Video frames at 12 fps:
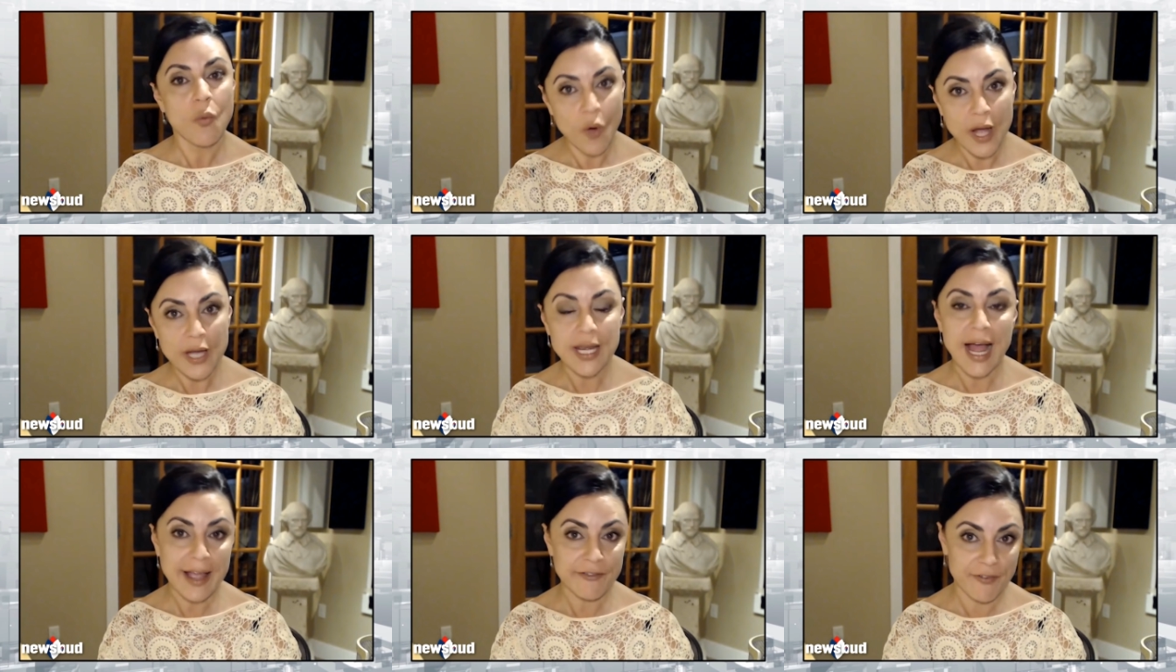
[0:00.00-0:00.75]

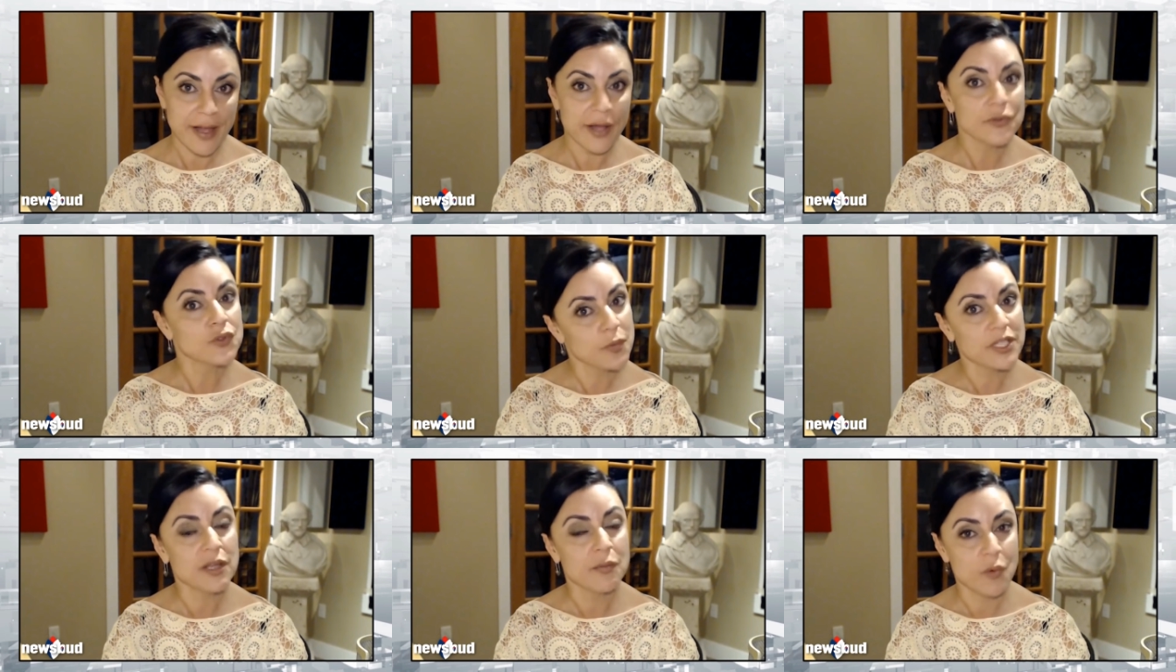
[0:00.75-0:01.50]
what I found
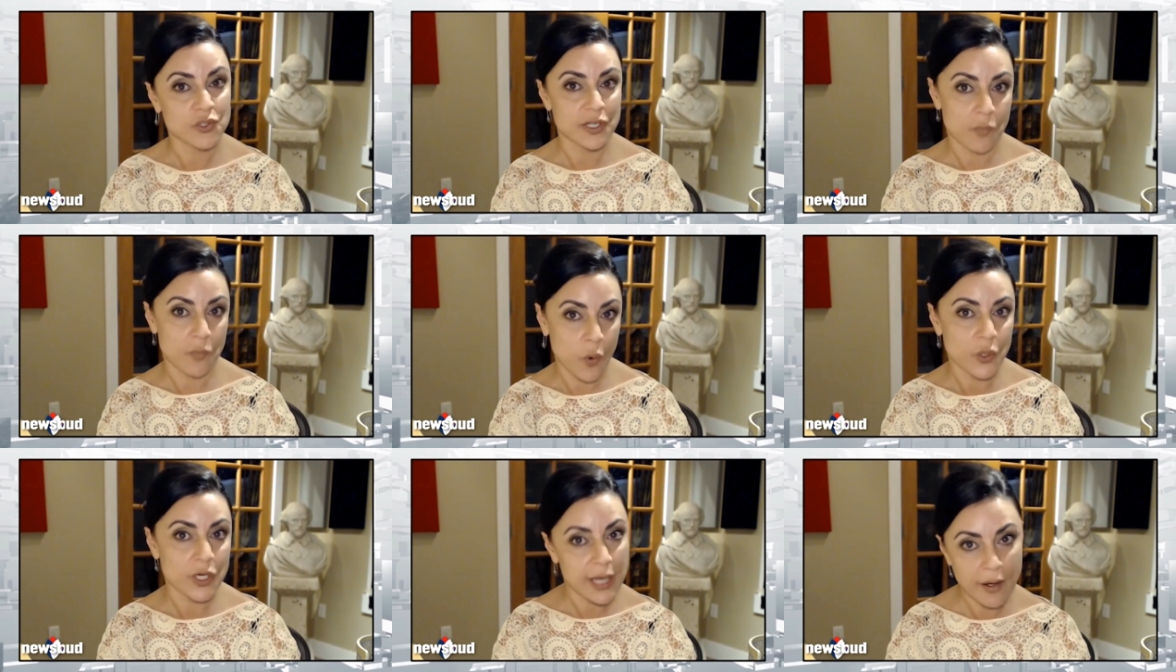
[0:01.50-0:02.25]
to be the most
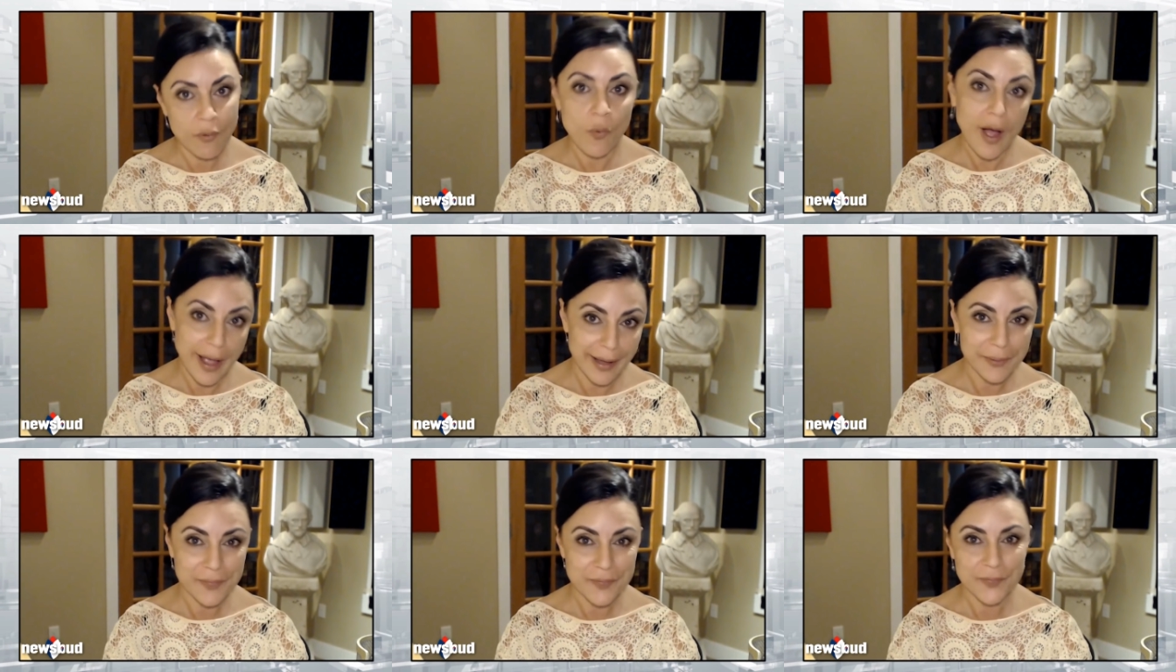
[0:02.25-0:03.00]
important and why.